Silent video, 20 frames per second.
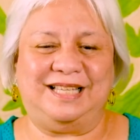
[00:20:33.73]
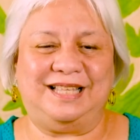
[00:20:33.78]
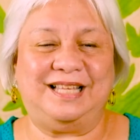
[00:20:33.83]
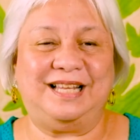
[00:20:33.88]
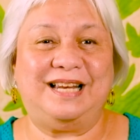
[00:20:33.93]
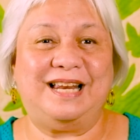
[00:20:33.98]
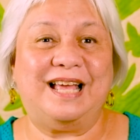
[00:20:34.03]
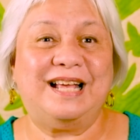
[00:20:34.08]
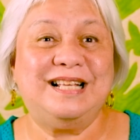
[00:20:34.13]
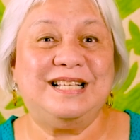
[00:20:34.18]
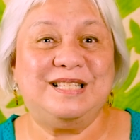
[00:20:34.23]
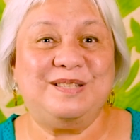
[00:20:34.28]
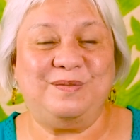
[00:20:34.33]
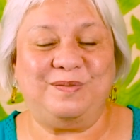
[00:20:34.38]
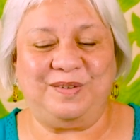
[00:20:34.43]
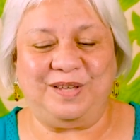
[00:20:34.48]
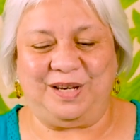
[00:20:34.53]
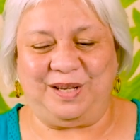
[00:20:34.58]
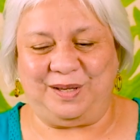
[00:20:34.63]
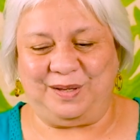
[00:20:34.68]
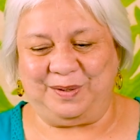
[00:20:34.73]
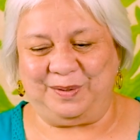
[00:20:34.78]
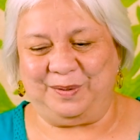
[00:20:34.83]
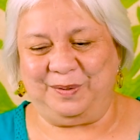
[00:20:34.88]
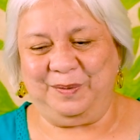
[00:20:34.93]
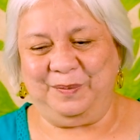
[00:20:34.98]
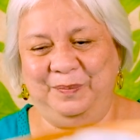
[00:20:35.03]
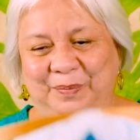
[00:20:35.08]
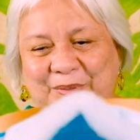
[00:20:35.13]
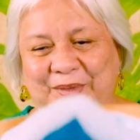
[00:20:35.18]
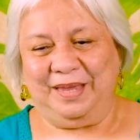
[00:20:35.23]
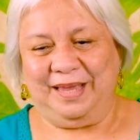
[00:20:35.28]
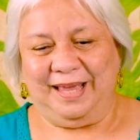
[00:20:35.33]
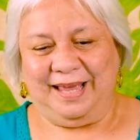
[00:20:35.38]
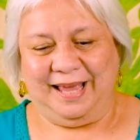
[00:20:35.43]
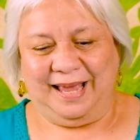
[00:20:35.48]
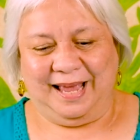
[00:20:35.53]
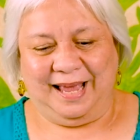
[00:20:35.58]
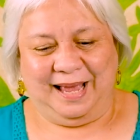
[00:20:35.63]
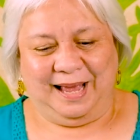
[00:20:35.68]
in the next video
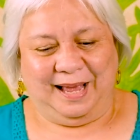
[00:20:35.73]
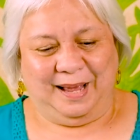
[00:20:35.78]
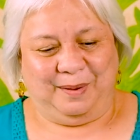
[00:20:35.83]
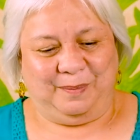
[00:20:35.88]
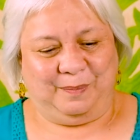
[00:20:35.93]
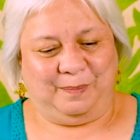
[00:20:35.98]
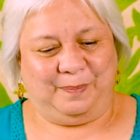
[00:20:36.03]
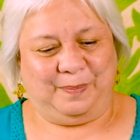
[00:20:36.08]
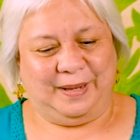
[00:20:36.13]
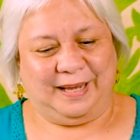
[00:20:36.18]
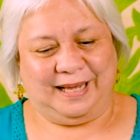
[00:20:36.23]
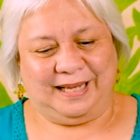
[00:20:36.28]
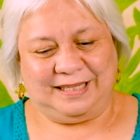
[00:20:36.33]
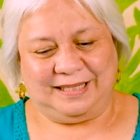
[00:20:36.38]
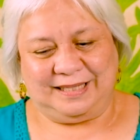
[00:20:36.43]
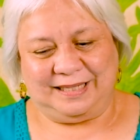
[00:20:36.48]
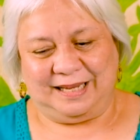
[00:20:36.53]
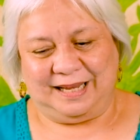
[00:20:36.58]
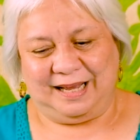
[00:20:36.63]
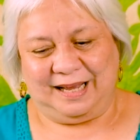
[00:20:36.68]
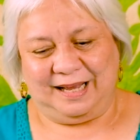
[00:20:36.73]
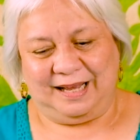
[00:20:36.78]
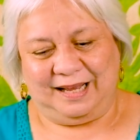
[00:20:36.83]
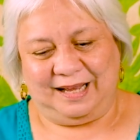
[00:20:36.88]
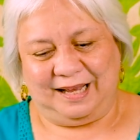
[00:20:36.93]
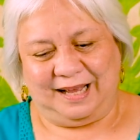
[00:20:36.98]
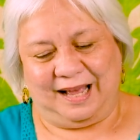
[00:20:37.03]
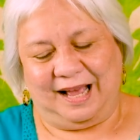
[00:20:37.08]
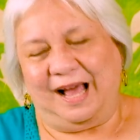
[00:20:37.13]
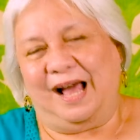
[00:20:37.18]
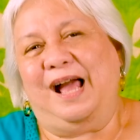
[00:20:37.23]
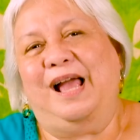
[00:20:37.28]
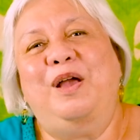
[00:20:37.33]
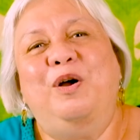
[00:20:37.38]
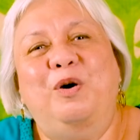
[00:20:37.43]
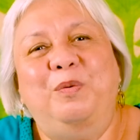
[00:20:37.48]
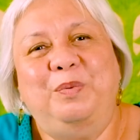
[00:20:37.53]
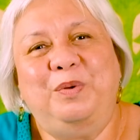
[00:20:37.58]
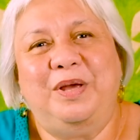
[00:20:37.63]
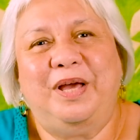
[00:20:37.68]
but uh, I
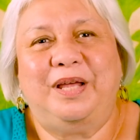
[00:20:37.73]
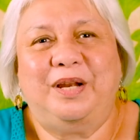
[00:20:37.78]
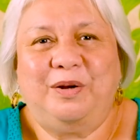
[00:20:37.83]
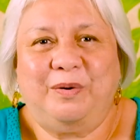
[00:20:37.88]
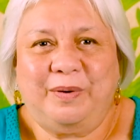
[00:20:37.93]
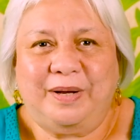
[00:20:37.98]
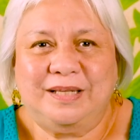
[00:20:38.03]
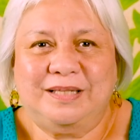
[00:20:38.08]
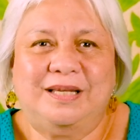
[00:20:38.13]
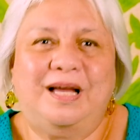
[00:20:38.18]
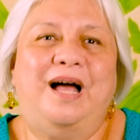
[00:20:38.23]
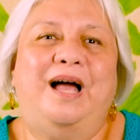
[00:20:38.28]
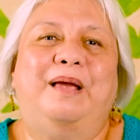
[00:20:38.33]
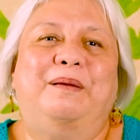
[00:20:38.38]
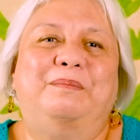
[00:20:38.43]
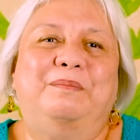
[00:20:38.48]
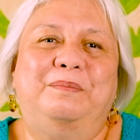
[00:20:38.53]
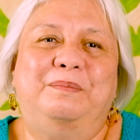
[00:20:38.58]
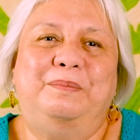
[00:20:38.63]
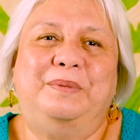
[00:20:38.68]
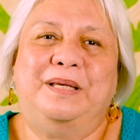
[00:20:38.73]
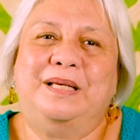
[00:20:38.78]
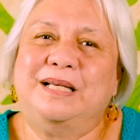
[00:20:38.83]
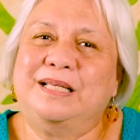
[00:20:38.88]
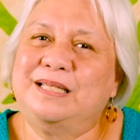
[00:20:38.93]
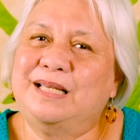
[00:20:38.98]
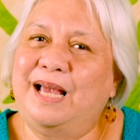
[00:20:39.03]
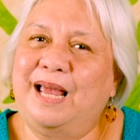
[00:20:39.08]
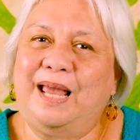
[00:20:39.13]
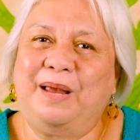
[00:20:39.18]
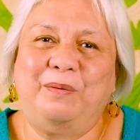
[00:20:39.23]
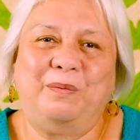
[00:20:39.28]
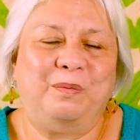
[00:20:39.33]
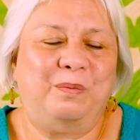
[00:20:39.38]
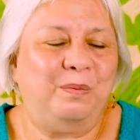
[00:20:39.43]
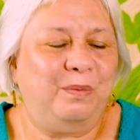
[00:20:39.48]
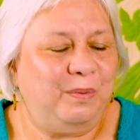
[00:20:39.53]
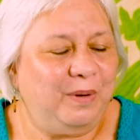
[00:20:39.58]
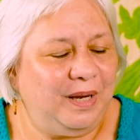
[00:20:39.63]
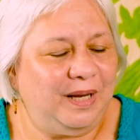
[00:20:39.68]
hope you had a great time because I
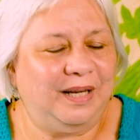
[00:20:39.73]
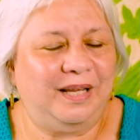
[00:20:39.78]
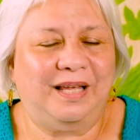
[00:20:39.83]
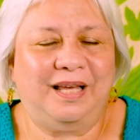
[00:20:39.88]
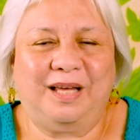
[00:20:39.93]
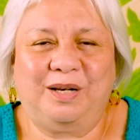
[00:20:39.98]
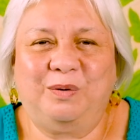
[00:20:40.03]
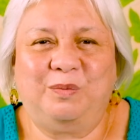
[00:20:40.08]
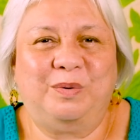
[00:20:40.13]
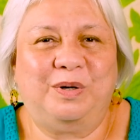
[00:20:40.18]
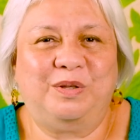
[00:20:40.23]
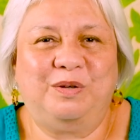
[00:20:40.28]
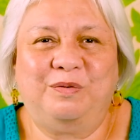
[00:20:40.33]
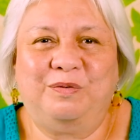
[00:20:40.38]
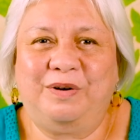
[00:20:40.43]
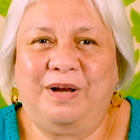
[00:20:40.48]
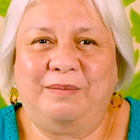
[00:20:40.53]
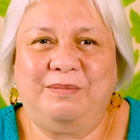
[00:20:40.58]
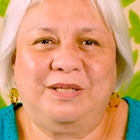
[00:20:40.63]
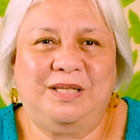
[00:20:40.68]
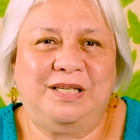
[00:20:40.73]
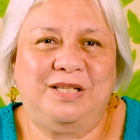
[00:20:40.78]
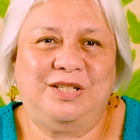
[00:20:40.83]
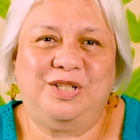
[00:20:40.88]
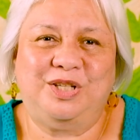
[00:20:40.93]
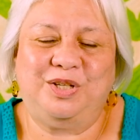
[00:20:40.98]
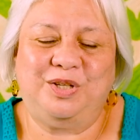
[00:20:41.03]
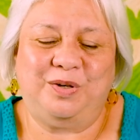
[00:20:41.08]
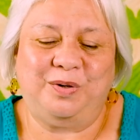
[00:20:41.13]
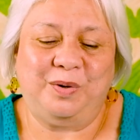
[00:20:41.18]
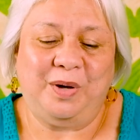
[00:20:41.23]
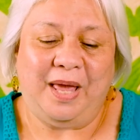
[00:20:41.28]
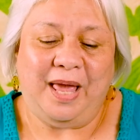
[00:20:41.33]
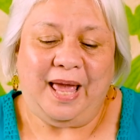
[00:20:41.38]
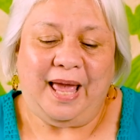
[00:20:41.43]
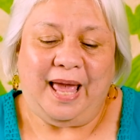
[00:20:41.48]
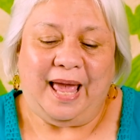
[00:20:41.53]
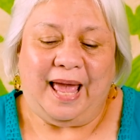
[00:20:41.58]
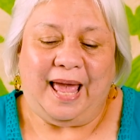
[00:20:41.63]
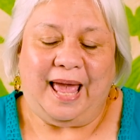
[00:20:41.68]
really had a wonderful time teaching you
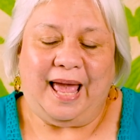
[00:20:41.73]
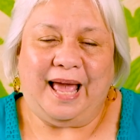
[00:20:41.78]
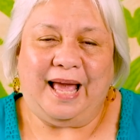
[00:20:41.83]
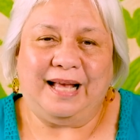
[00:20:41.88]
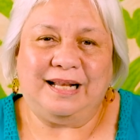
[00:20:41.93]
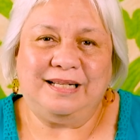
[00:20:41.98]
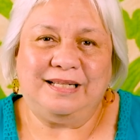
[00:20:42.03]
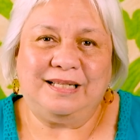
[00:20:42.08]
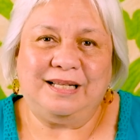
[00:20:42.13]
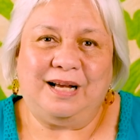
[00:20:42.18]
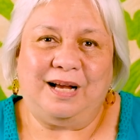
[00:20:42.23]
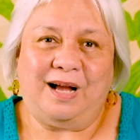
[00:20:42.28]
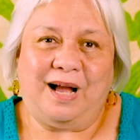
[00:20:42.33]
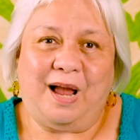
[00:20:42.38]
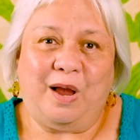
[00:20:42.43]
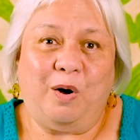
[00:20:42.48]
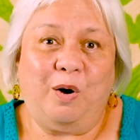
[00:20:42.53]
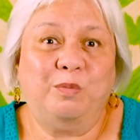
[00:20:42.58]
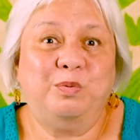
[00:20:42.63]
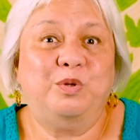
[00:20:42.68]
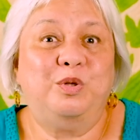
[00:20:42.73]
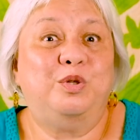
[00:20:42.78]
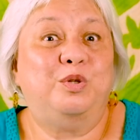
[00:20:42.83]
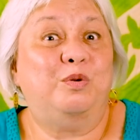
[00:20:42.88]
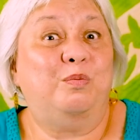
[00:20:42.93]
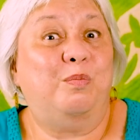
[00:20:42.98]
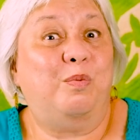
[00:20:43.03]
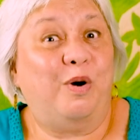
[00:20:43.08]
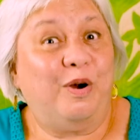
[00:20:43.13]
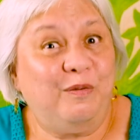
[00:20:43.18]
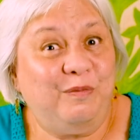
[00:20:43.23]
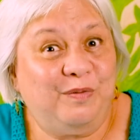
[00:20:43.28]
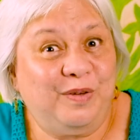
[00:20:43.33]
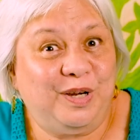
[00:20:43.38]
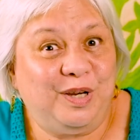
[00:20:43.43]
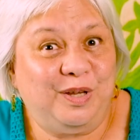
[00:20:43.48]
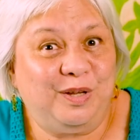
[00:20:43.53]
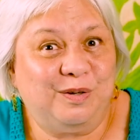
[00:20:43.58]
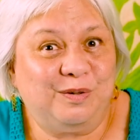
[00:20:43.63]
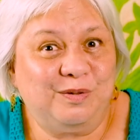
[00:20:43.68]
and uh, I hope to do more
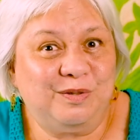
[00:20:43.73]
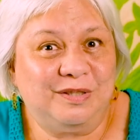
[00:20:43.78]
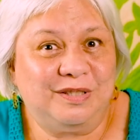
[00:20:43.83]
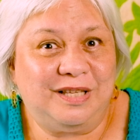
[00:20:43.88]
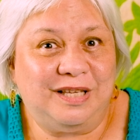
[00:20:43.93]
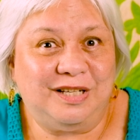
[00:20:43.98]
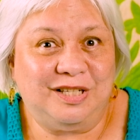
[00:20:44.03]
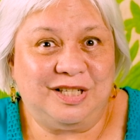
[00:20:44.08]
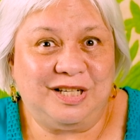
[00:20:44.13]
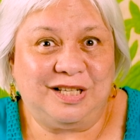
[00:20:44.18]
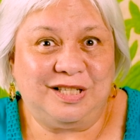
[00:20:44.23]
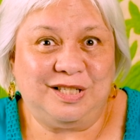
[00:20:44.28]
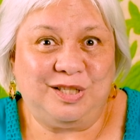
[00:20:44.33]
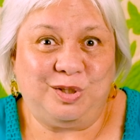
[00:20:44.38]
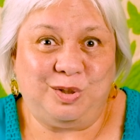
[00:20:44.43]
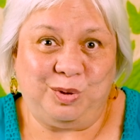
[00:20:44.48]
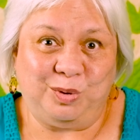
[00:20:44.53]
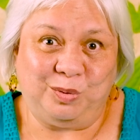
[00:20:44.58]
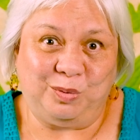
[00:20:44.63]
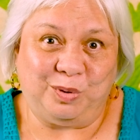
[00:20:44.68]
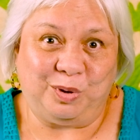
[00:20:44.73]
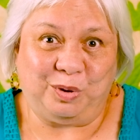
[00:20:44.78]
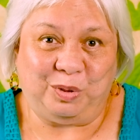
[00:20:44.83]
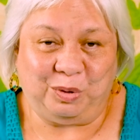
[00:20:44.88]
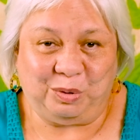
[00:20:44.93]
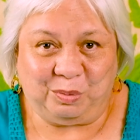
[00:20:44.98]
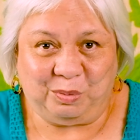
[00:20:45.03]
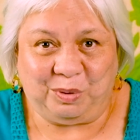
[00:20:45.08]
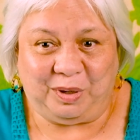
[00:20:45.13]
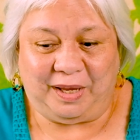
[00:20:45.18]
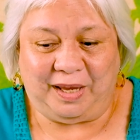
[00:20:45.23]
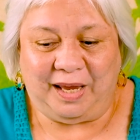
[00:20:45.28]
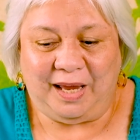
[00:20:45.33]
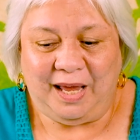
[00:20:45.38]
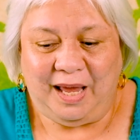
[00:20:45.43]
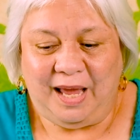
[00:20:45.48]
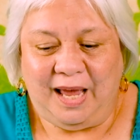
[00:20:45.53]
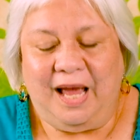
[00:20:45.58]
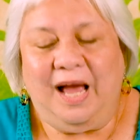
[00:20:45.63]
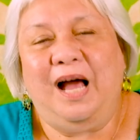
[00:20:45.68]
videos than just two or three.
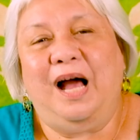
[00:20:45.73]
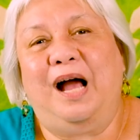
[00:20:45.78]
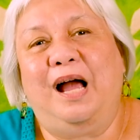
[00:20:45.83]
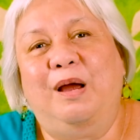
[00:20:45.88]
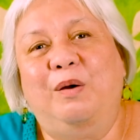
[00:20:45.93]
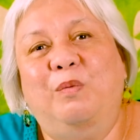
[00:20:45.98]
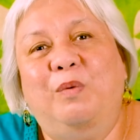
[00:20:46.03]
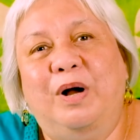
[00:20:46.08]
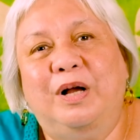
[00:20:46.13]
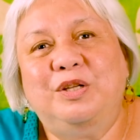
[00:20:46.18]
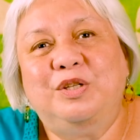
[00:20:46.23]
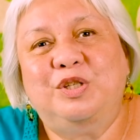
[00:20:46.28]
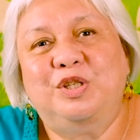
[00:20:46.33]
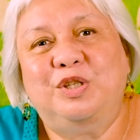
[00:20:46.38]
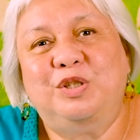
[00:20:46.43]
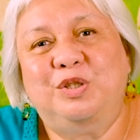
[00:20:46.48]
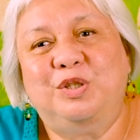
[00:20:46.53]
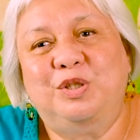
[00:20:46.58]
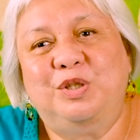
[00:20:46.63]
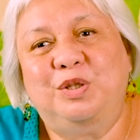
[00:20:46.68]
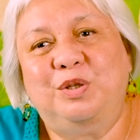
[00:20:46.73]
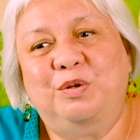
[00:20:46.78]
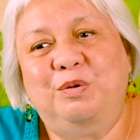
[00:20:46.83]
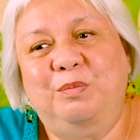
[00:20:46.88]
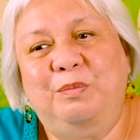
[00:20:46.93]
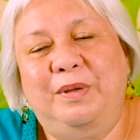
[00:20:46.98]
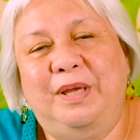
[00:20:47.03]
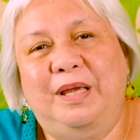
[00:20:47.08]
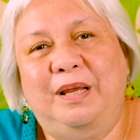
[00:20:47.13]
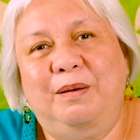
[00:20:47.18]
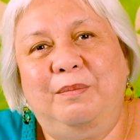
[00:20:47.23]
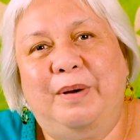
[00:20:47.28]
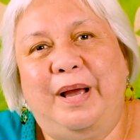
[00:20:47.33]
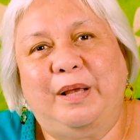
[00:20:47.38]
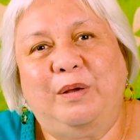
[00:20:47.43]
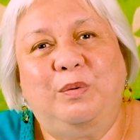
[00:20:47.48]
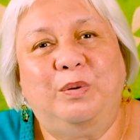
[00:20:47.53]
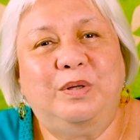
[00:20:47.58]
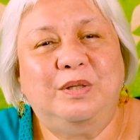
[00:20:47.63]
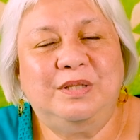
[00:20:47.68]
I want you to meet my
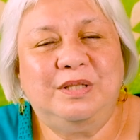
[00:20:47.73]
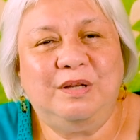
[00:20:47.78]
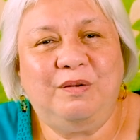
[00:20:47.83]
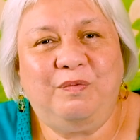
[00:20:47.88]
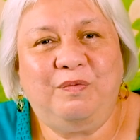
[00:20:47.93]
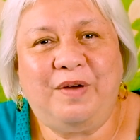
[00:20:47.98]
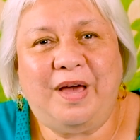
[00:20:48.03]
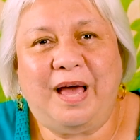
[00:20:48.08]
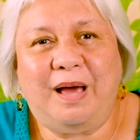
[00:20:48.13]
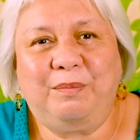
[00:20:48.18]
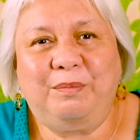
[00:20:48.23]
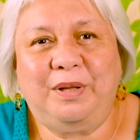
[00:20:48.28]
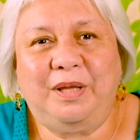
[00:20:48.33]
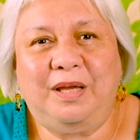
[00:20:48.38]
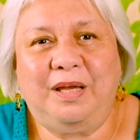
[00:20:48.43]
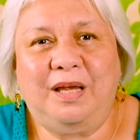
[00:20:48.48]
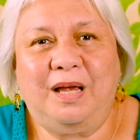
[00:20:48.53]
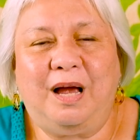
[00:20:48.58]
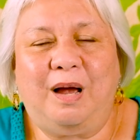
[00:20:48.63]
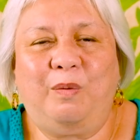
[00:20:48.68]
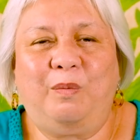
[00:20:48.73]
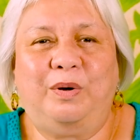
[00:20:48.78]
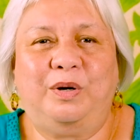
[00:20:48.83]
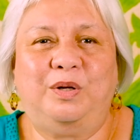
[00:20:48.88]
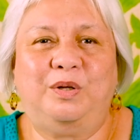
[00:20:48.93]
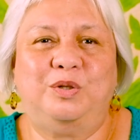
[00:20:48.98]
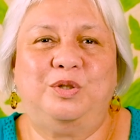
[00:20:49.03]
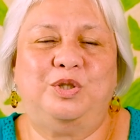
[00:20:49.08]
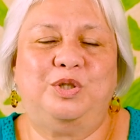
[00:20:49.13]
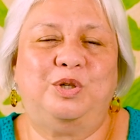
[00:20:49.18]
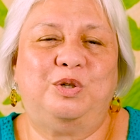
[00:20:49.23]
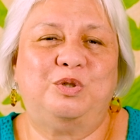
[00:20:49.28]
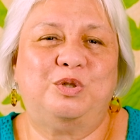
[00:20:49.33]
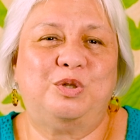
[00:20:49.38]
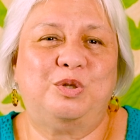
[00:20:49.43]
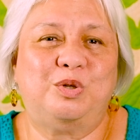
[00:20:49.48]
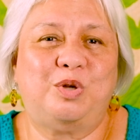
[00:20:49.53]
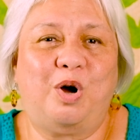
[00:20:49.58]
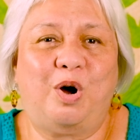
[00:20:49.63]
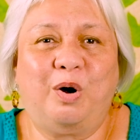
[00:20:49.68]
quilting family. I want to share
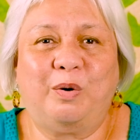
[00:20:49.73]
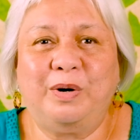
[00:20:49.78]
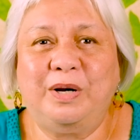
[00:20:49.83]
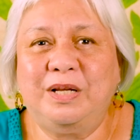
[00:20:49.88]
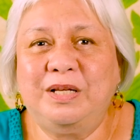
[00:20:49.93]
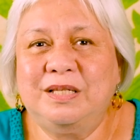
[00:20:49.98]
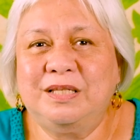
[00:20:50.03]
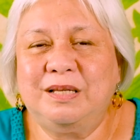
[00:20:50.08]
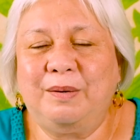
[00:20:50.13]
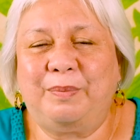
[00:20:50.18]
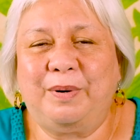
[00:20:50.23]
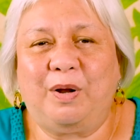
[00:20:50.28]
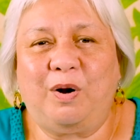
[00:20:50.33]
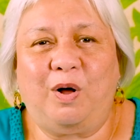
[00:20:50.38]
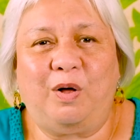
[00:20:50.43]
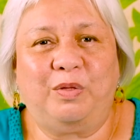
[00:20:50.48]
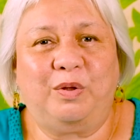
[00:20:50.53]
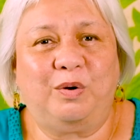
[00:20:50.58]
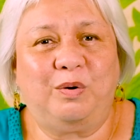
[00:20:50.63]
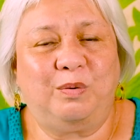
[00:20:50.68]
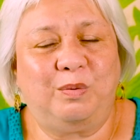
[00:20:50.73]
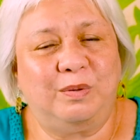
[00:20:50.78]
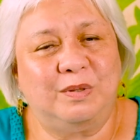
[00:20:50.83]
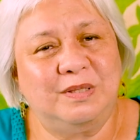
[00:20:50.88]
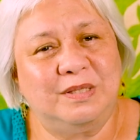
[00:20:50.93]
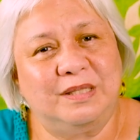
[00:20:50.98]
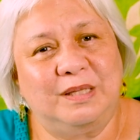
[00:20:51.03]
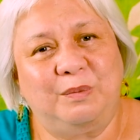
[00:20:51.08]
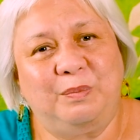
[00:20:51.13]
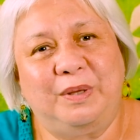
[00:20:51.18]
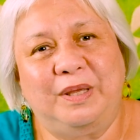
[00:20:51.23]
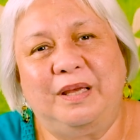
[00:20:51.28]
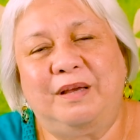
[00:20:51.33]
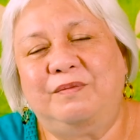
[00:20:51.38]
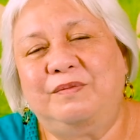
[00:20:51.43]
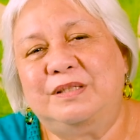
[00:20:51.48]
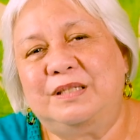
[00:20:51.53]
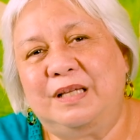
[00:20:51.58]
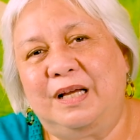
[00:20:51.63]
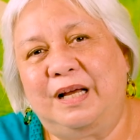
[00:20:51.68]
stories about all the quilts that we
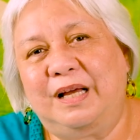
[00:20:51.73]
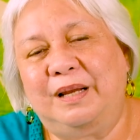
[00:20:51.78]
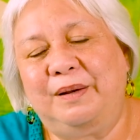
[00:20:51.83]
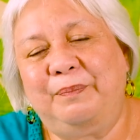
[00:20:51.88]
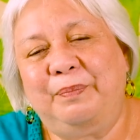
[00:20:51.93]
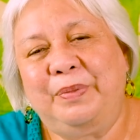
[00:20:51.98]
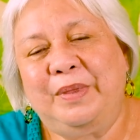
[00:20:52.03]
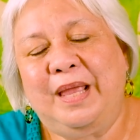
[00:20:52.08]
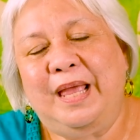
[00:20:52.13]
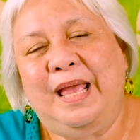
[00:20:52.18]
have done.